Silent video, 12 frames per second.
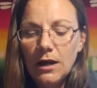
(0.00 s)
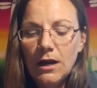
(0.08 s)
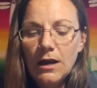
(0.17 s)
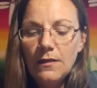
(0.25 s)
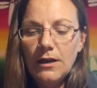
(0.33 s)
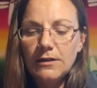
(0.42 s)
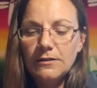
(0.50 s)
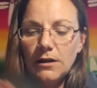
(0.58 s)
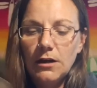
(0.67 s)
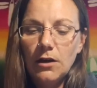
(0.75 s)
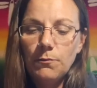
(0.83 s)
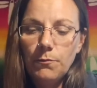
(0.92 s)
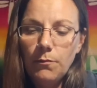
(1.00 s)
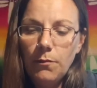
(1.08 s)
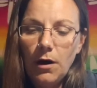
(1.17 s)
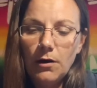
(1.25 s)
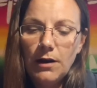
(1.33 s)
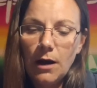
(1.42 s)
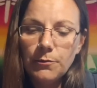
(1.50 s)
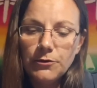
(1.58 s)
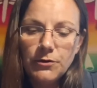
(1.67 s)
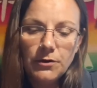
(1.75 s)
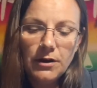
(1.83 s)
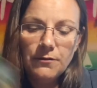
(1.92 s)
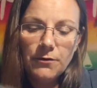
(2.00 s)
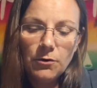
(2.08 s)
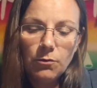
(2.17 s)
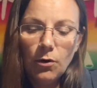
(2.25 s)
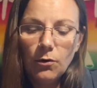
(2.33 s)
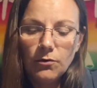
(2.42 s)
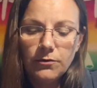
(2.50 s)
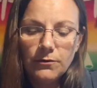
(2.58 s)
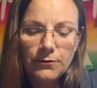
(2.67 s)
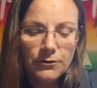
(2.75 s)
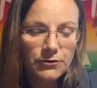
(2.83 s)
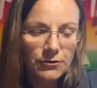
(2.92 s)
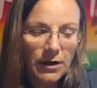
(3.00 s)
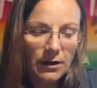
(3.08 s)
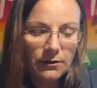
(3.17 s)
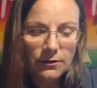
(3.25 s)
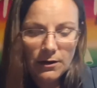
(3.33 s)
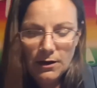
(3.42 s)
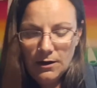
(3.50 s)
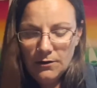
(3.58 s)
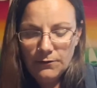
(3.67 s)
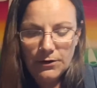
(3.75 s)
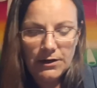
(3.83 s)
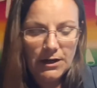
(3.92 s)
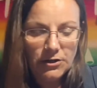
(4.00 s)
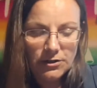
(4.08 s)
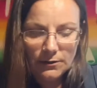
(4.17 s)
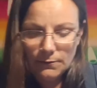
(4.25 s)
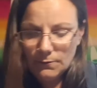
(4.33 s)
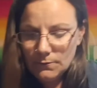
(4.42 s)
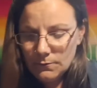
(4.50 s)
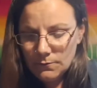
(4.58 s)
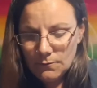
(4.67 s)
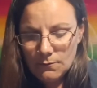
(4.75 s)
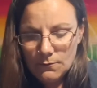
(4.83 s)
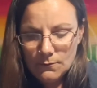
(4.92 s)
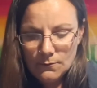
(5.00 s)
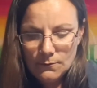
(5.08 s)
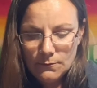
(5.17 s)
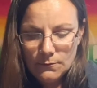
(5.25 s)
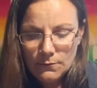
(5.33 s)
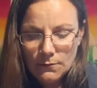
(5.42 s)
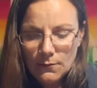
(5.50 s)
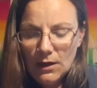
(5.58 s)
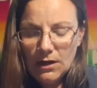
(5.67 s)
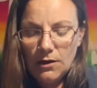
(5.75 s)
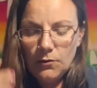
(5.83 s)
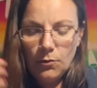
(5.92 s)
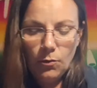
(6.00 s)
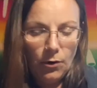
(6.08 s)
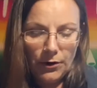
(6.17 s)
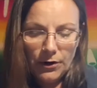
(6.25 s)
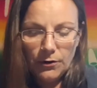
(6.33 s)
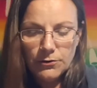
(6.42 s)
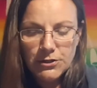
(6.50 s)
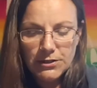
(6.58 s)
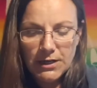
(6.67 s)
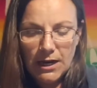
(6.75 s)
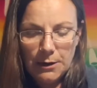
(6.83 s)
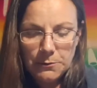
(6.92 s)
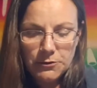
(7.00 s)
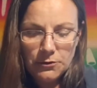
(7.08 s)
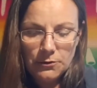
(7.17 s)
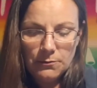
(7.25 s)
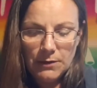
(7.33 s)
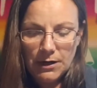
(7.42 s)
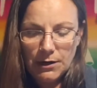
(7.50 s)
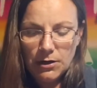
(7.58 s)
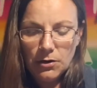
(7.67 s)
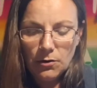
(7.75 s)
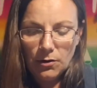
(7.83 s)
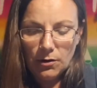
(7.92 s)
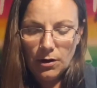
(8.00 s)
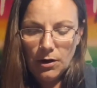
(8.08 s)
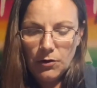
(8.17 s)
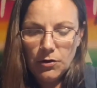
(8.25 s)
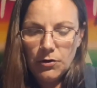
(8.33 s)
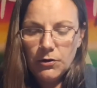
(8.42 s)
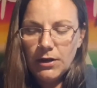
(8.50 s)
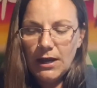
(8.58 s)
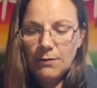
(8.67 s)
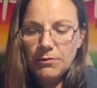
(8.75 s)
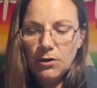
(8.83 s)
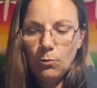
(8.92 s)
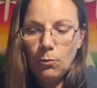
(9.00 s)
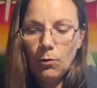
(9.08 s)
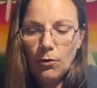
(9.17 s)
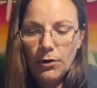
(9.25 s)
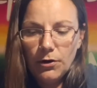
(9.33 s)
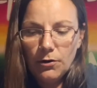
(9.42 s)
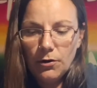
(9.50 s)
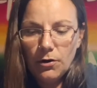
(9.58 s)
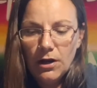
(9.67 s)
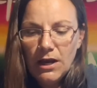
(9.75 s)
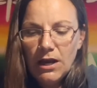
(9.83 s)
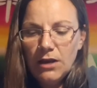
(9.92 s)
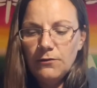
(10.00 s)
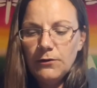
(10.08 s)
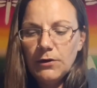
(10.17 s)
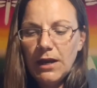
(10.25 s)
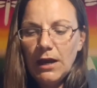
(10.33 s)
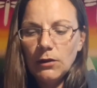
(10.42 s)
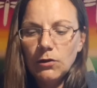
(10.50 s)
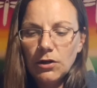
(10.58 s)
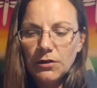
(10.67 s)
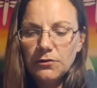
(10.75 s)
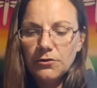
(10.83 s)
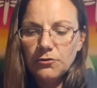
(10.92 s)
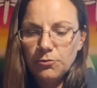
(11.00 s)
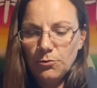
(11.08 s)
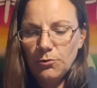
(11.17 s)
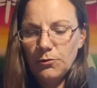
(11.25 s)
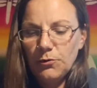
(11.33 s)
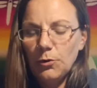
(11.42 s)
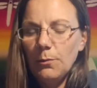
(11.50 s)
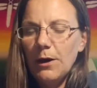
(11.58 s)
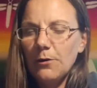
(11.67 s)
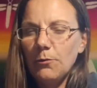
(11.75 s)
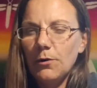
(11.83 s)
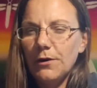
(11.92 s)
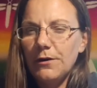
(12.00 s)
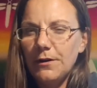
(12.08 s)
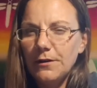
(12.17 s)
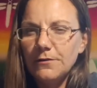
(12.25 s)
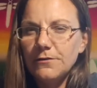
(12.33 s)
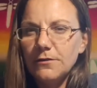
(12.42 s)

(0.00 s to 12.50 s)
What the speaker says: that it's not an opportunity for growth, for strength, for connection. The warrior just came to my ear. You can't be a warrior if you can't look at the truth, no matter what it is.